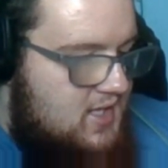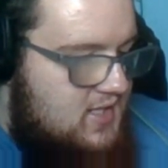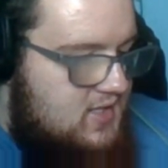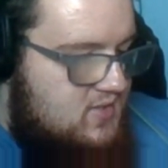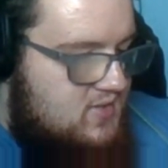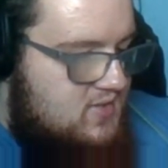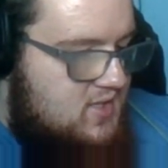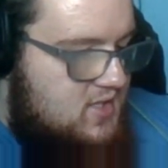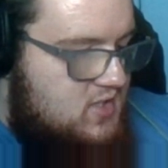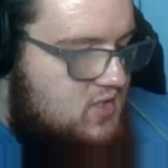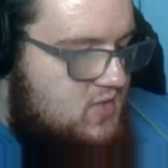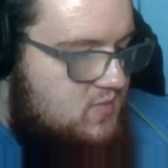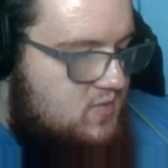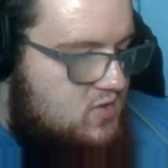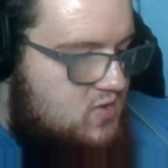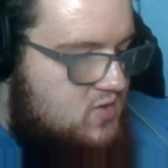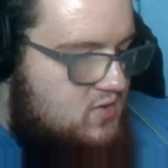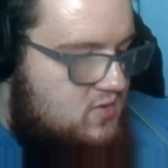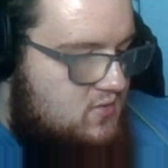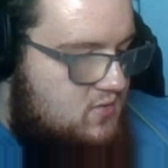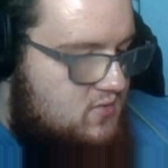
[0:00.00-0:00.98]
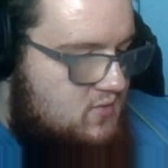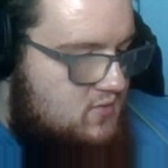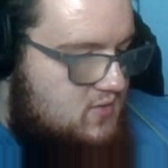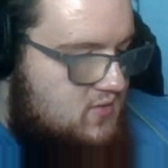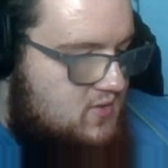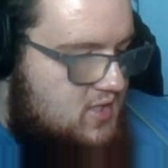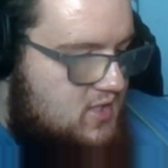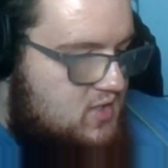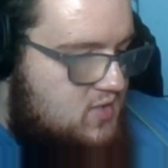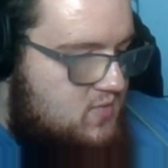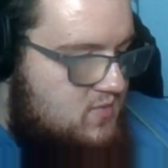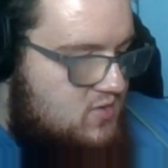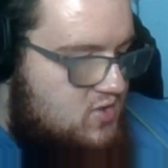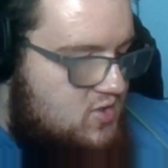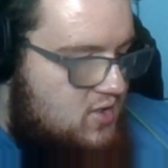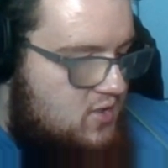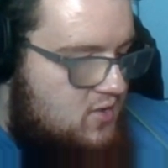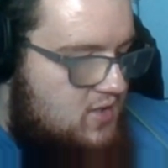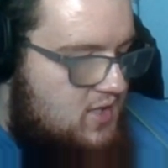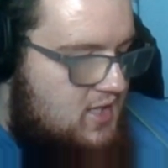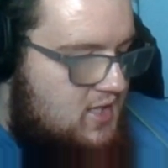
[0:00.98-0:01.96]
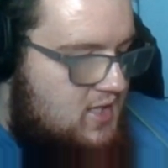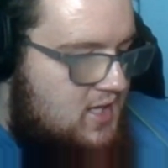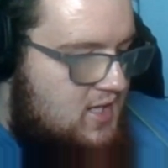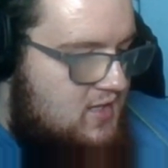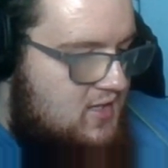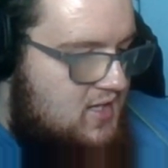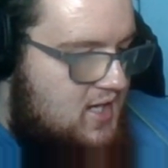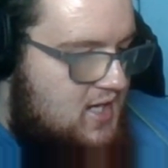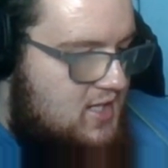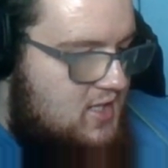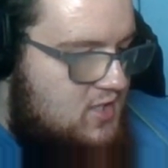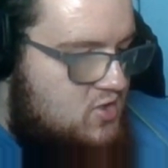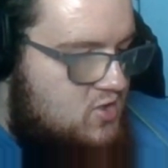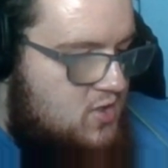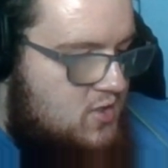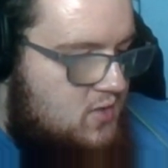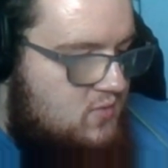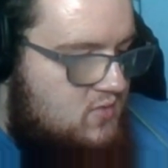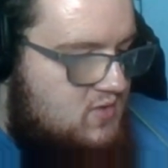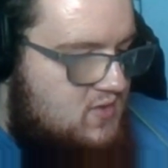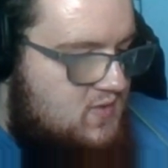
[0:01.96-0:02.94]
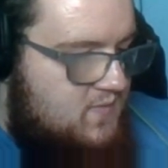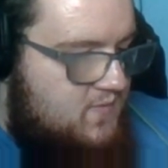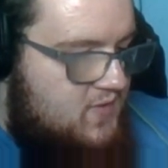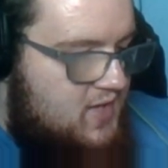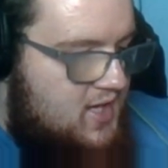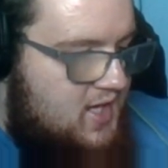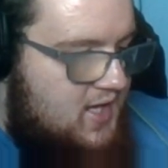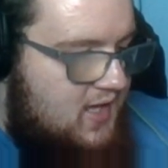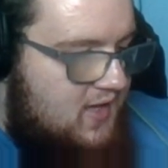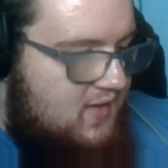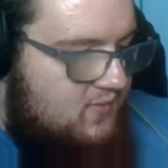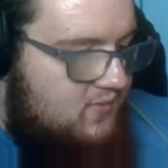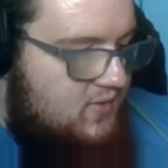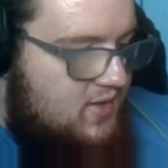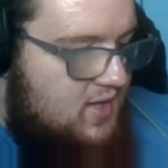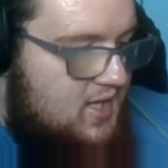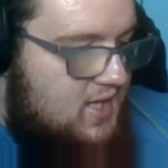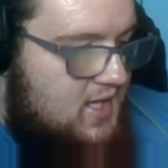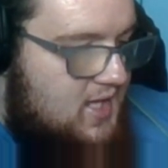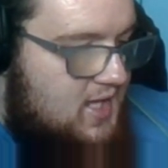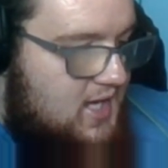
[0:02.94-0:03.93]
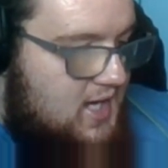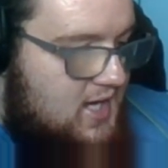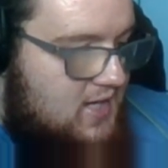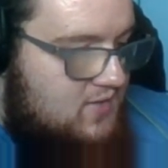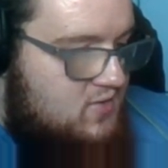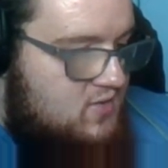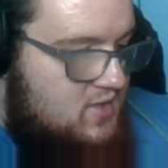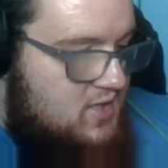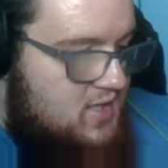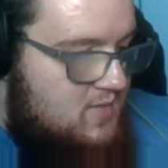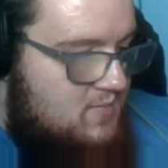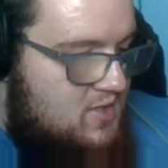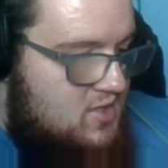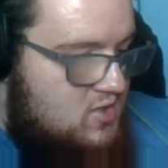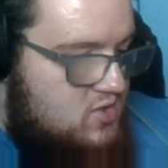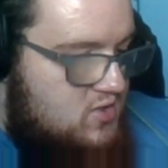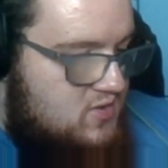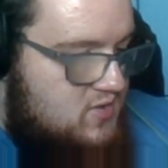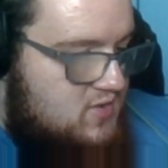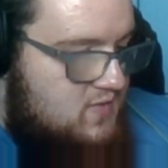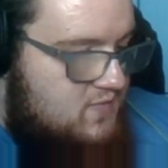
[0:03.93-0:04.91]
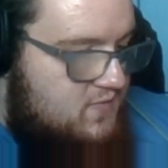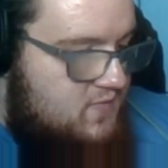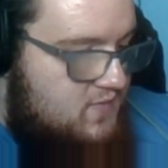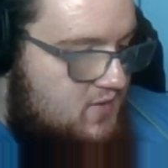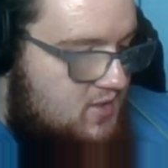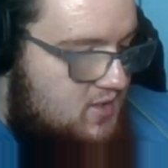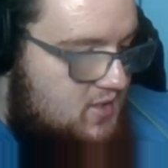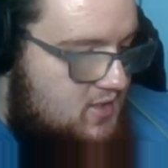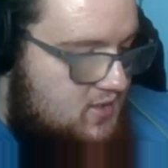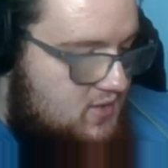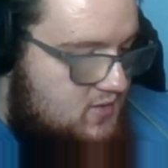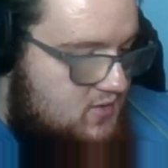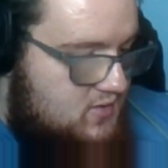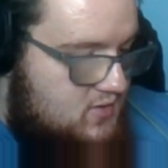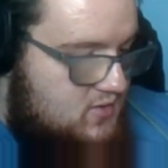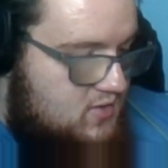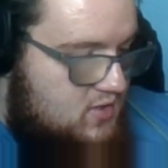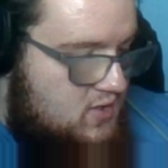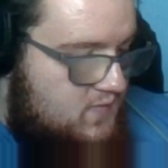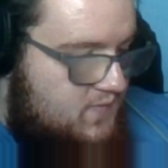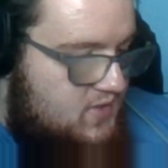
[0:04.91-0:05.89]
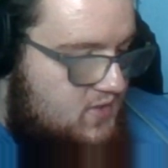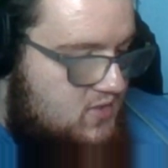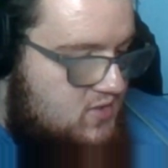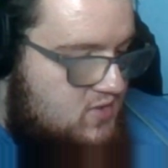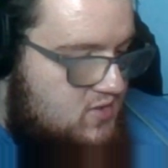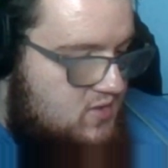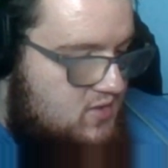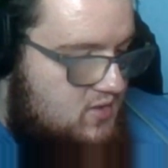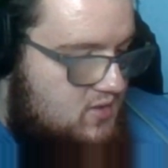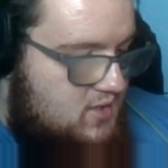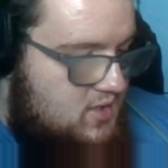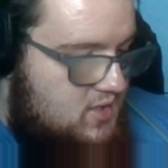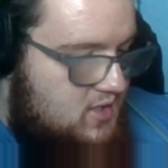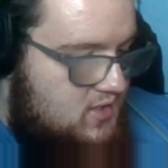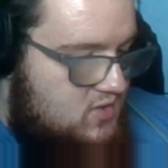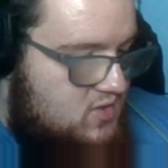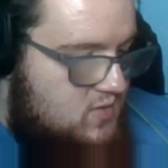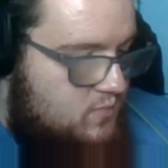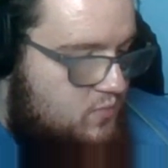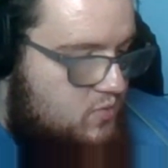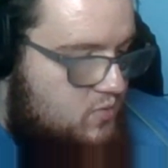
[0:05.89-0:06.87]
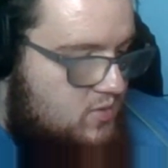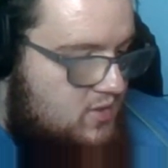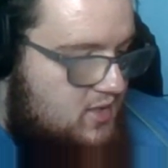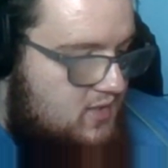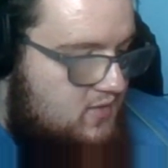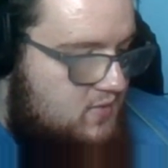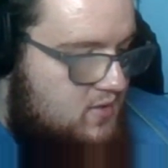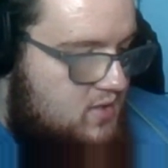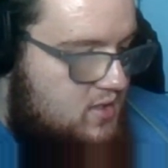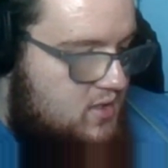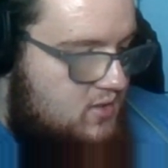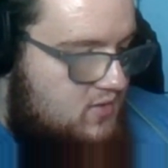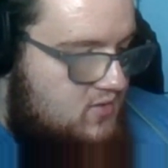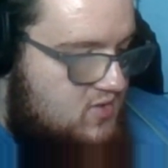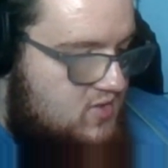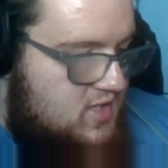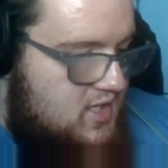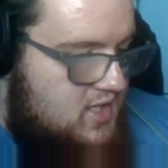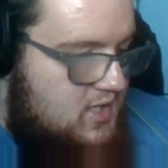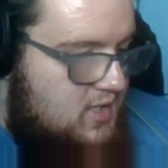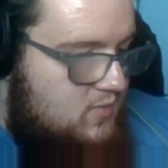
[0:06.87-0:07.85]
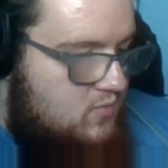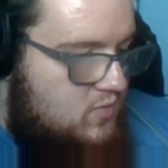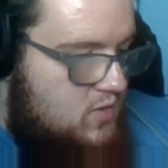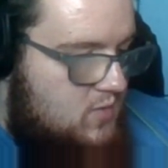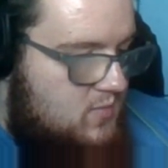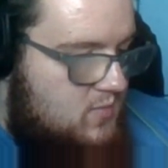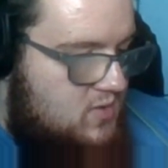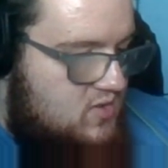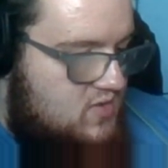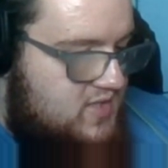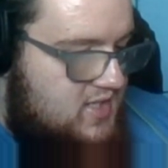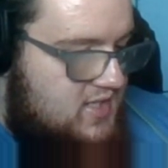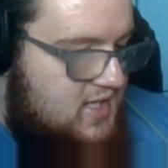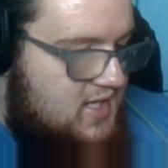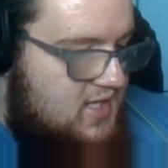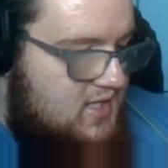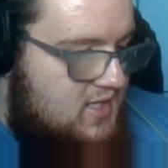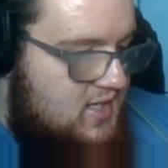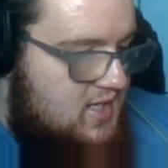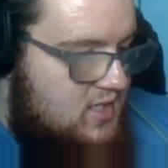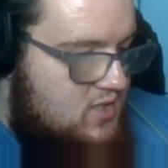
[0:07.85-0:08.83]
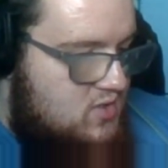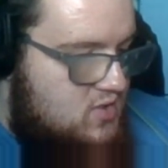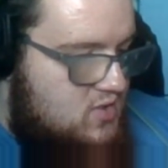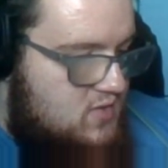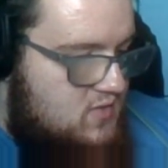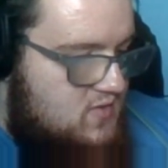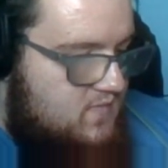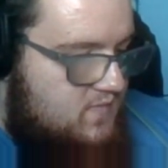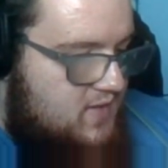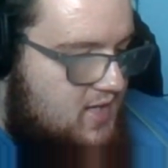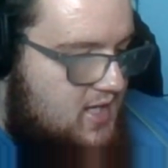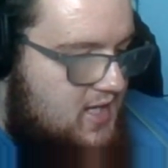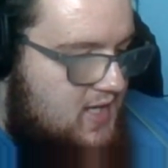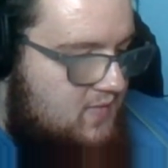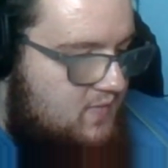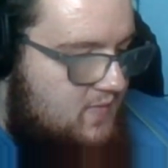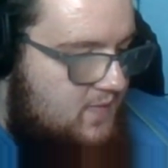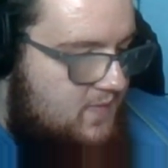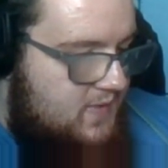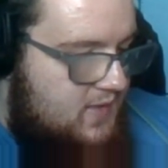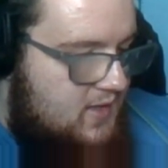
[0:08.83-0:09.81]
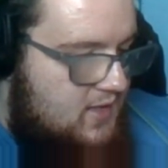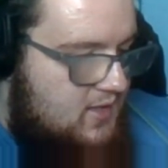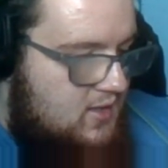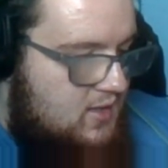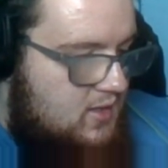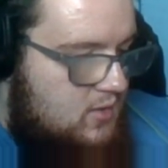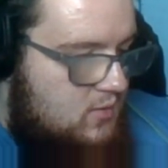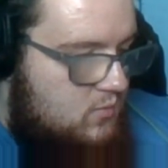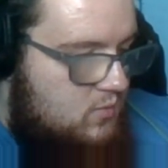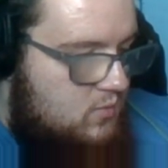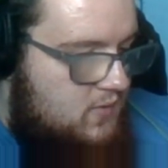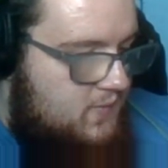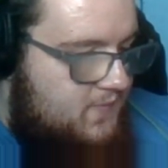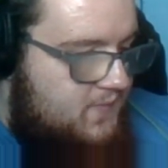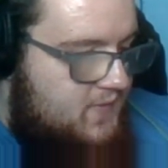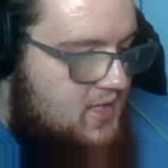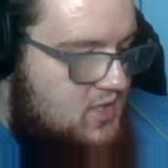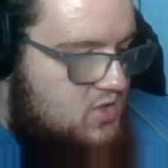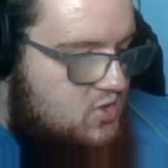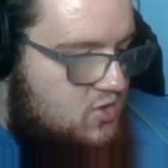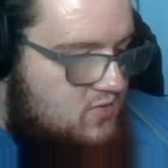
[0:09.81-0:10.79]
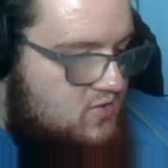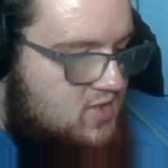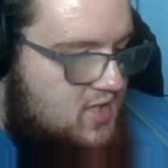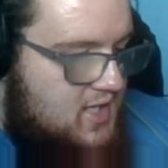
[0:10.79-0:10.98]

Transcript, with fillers: He is set to re- set to return in Indiana Jones 5. After images have surfaced uh, supporting long-standing rumors that Indiana Jones 5 will feature